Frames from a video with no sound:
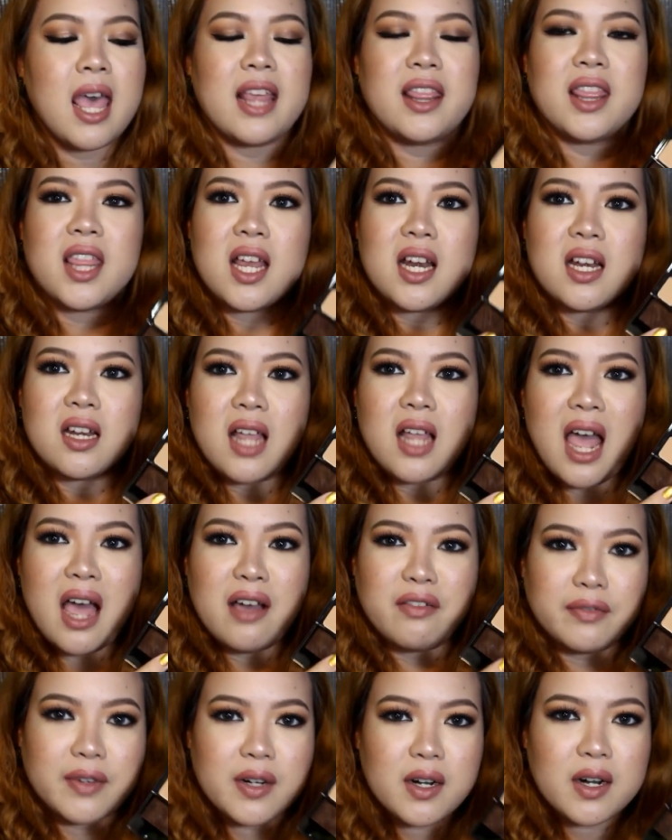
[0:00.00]
And then
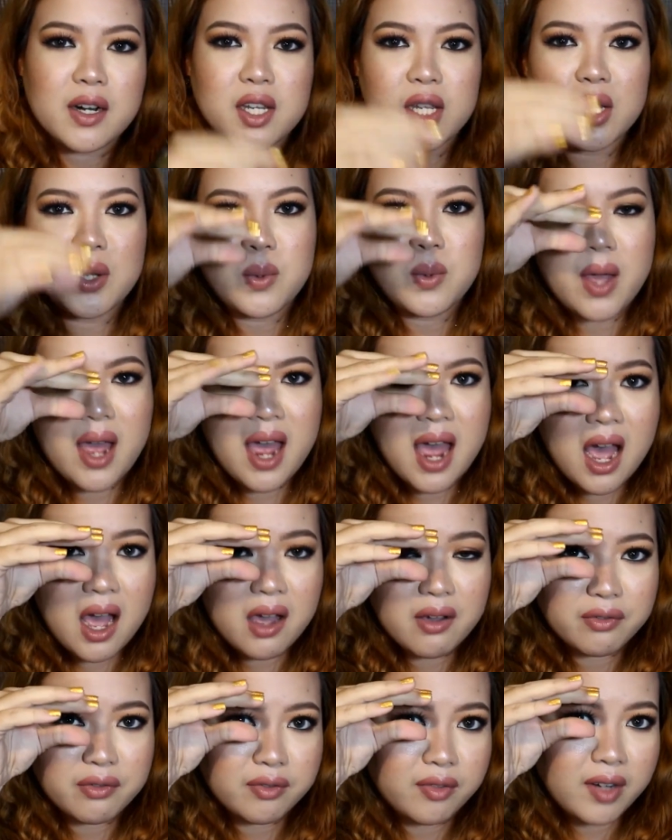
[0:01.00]
after you
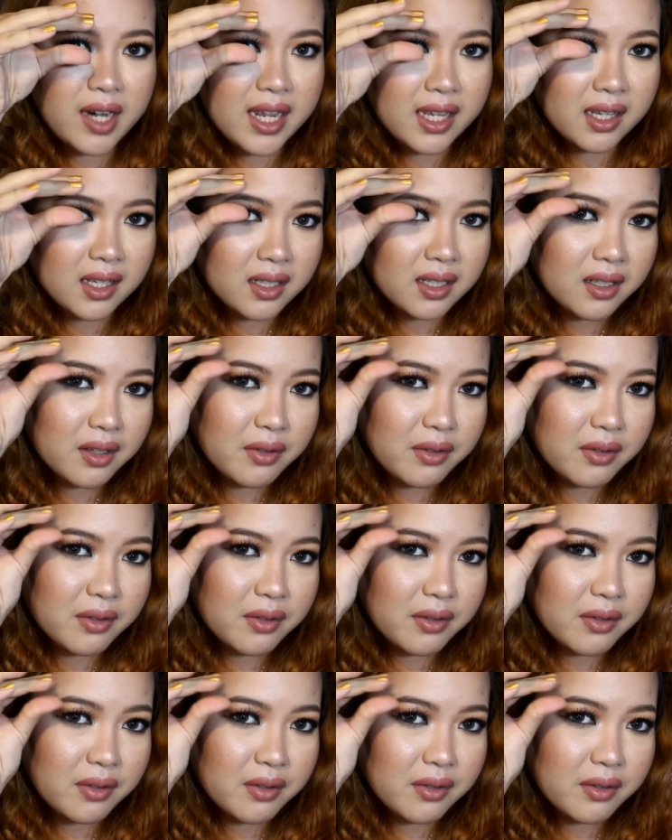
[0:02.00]
have like